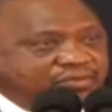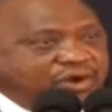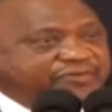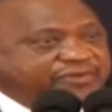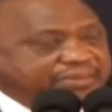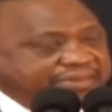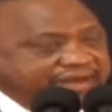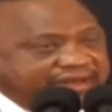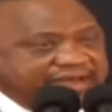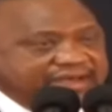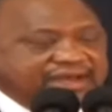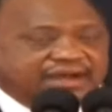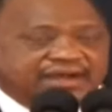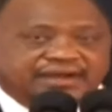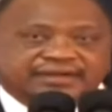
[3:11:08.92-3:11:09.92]
kwa
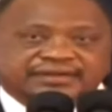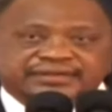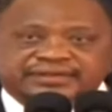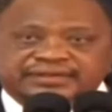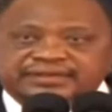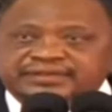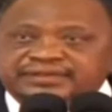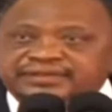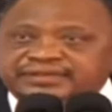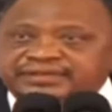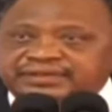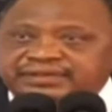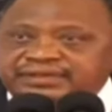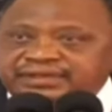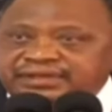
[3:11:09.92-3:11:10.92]
familia
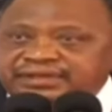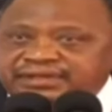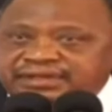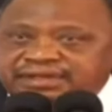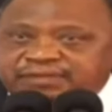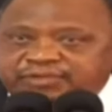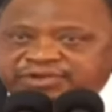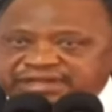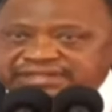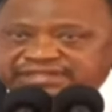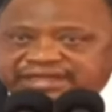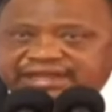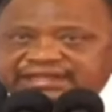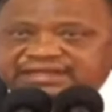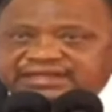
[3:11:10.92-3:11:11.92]
ya mwenda
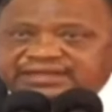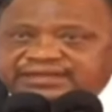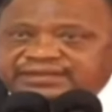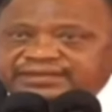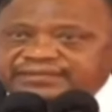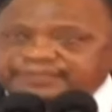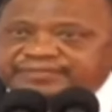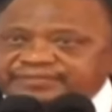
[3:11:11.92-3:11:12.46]
zake